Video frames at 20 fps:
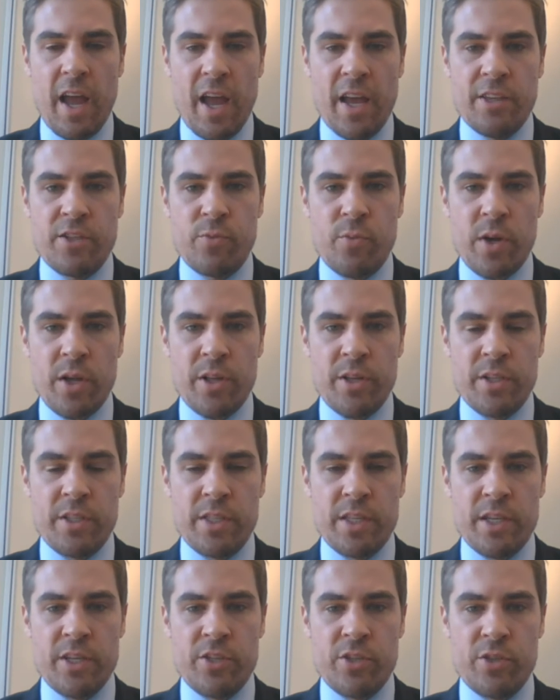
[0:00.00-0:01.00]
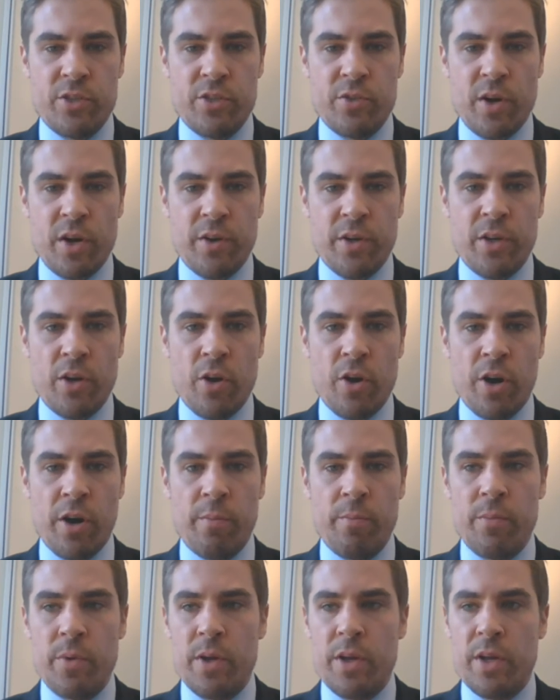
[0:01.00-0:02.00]
as well as the issues surrounding
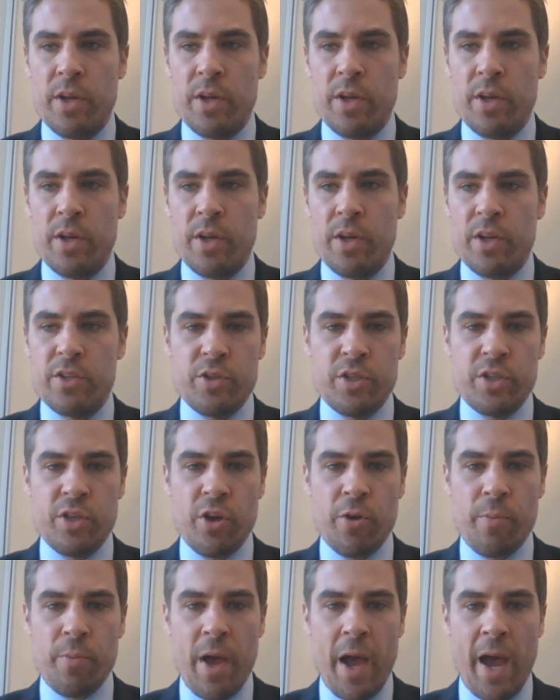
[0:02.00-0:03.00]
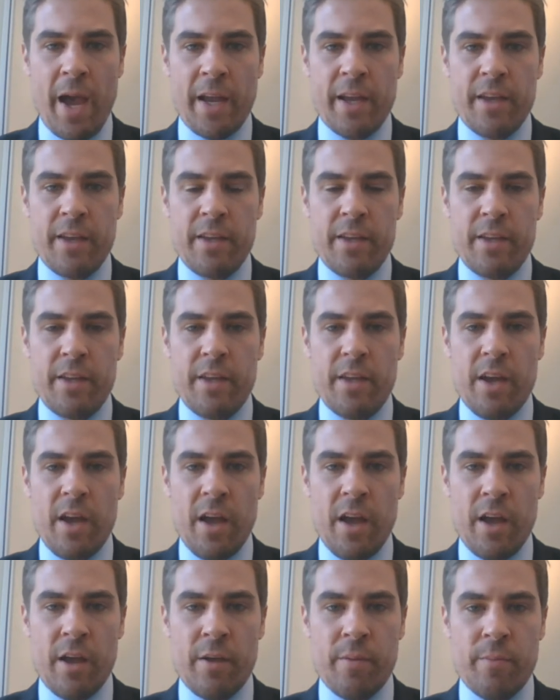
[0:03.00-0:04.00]
ARM. So to go back,
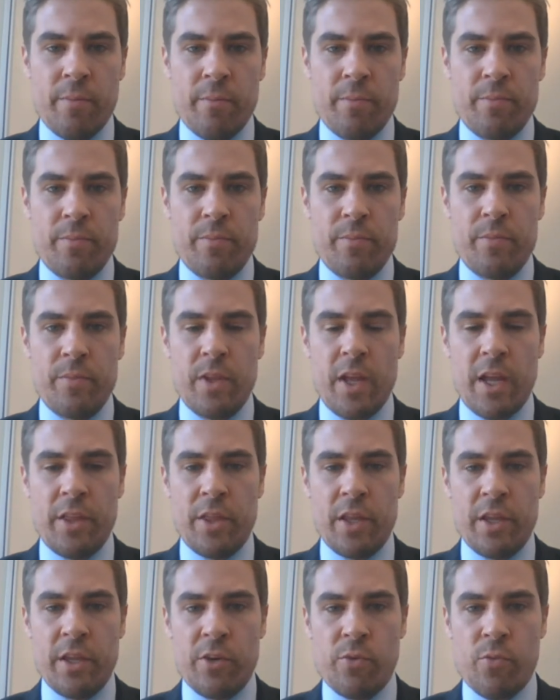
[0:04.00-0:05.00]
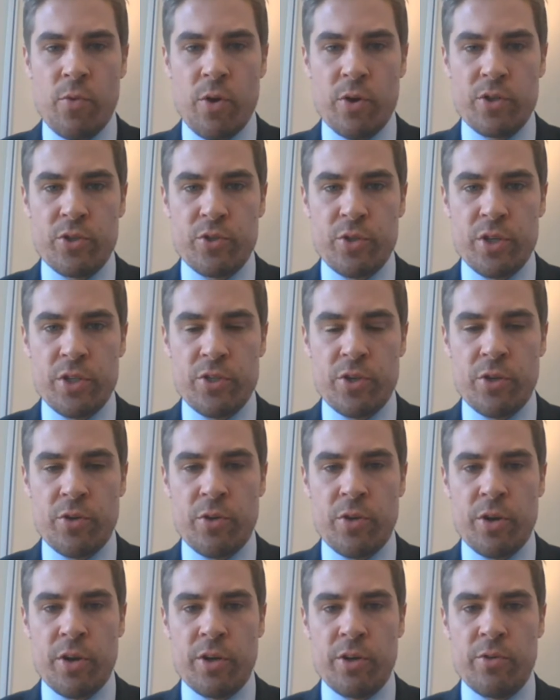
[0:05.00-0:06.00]
I think in a Wall Street
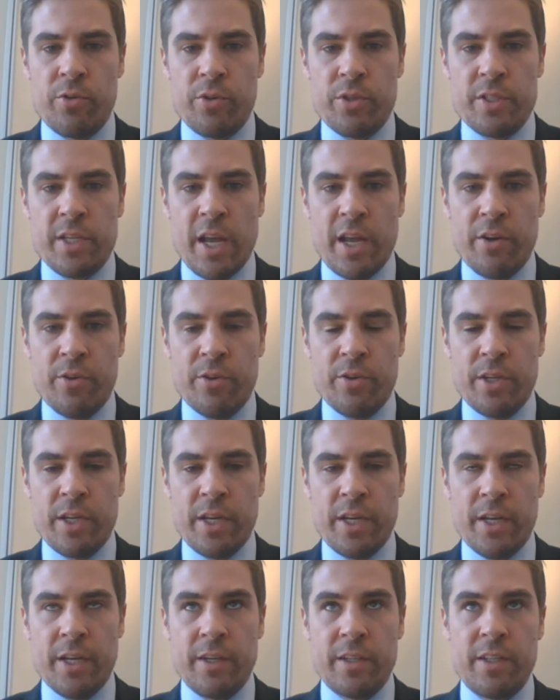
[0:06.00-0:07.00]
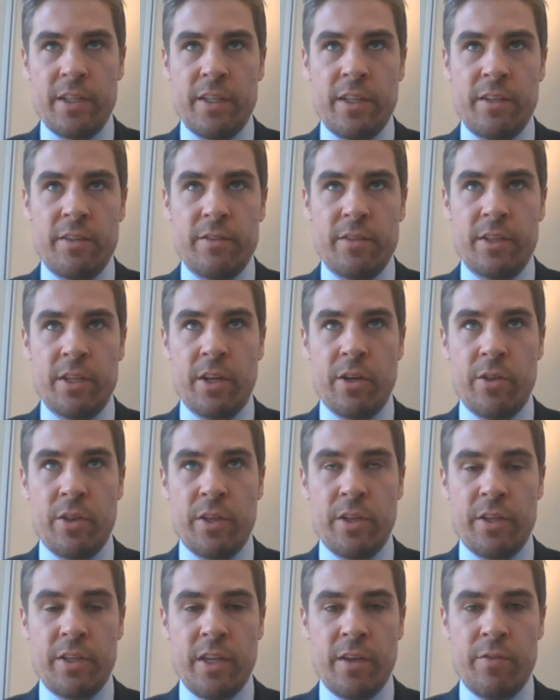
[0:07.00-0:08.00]
Journal article titled,
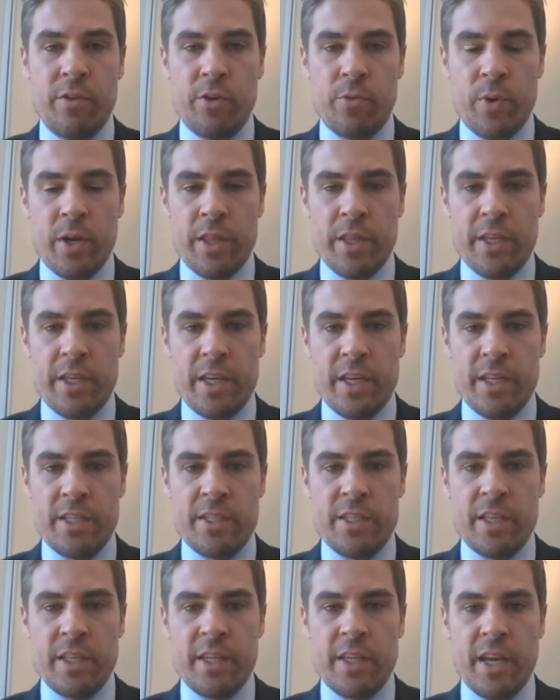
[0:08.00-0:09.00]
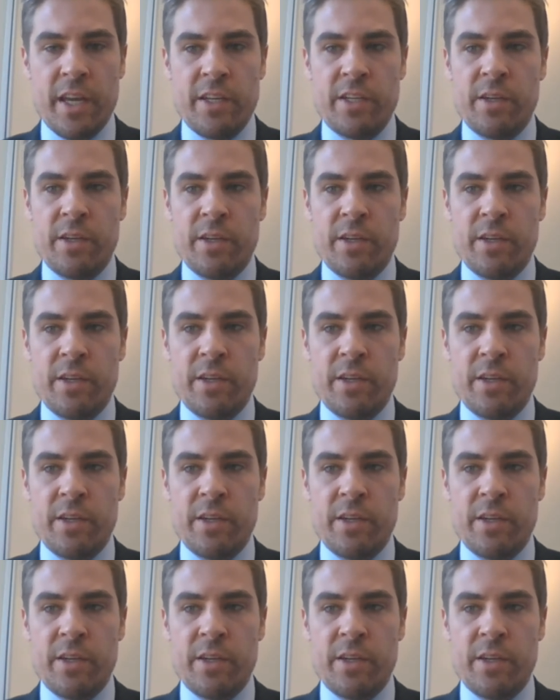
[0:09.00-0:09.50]
Giving Away the Keys to the Kingdom,